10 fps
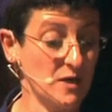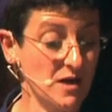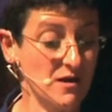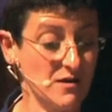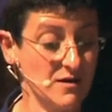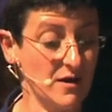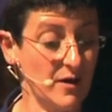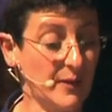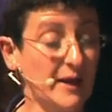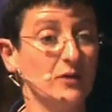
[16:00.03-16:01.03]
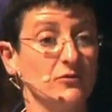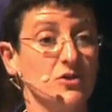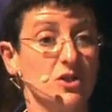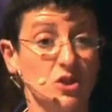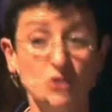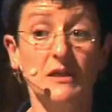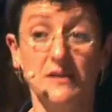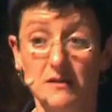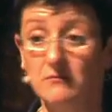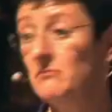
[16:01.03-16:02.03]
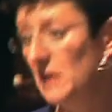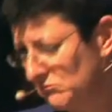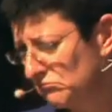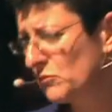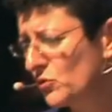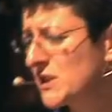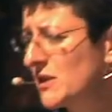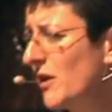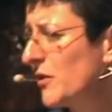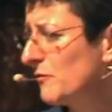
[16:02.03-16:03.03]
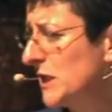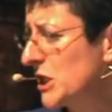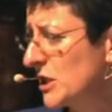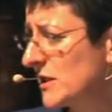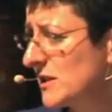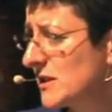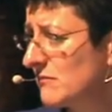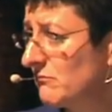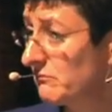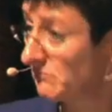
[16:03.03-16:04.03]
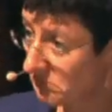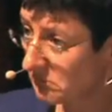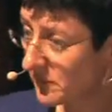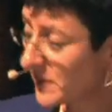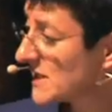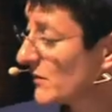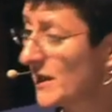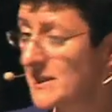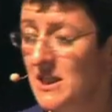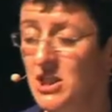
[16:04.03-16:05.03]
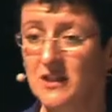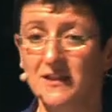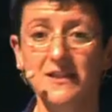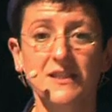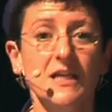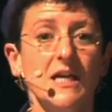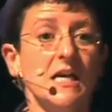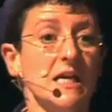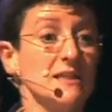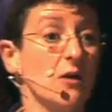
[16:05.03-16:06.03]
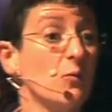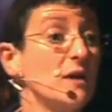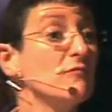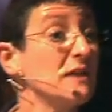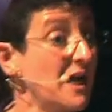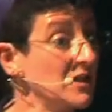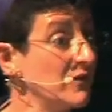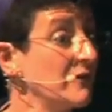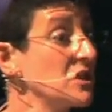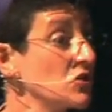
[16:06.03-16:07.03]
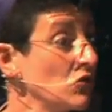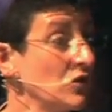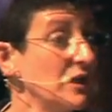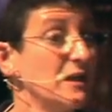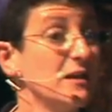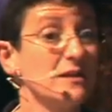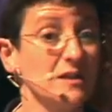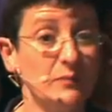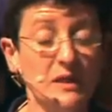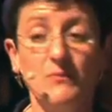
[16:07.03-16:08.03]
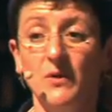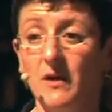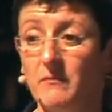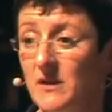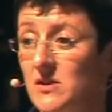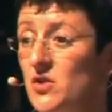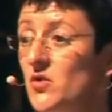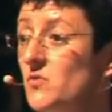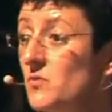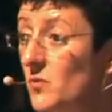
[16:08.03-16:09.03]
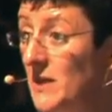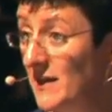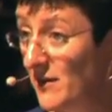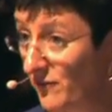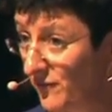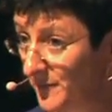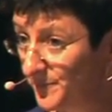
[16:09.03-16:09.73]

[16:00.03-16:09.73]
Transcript: we learn about Judaism and also other religions, civilizations, is that we react very strongly to the people amongst whom we live.